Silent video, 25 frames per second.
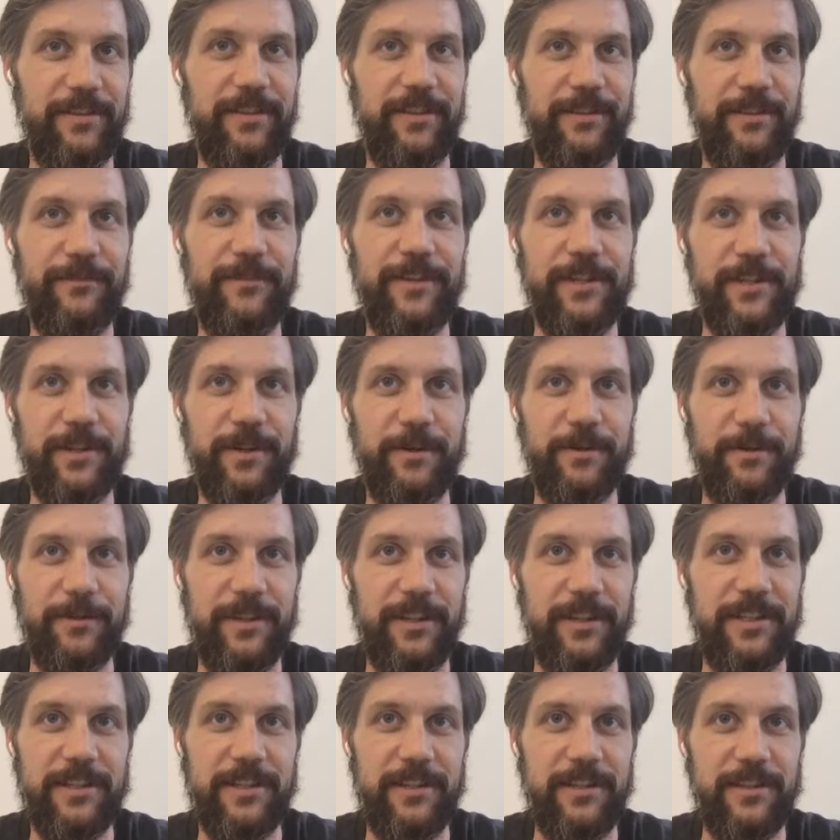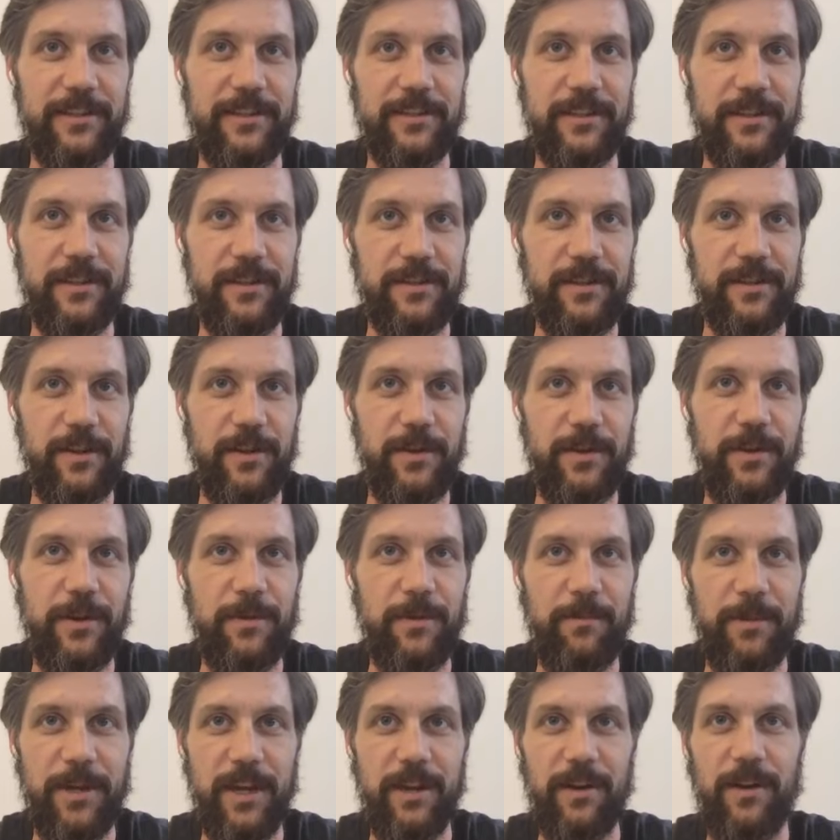the physical distance. So you
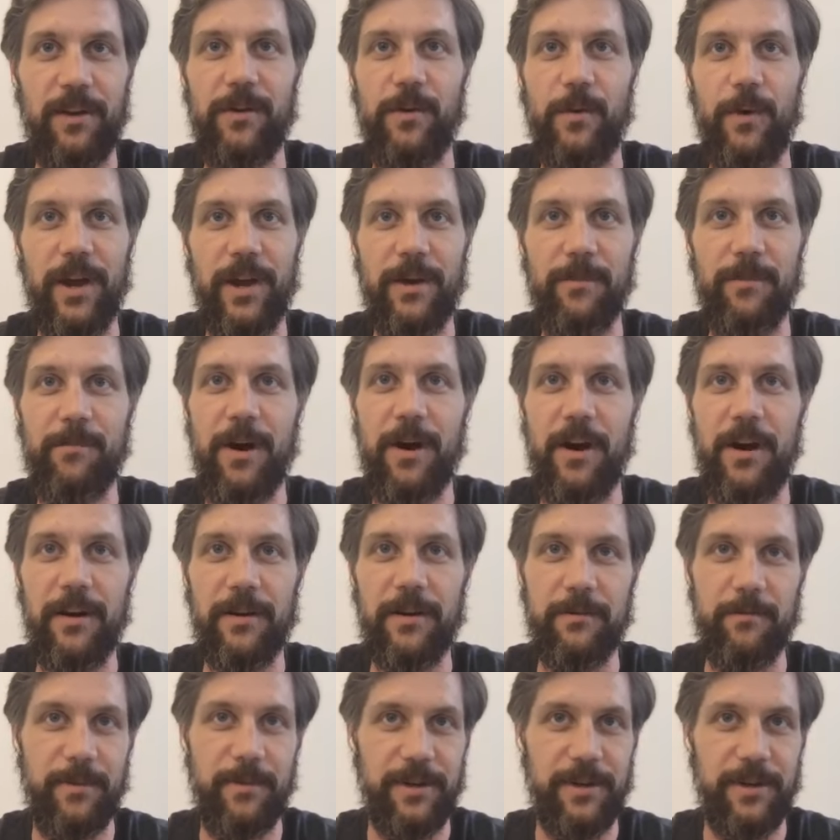could be a long way apart,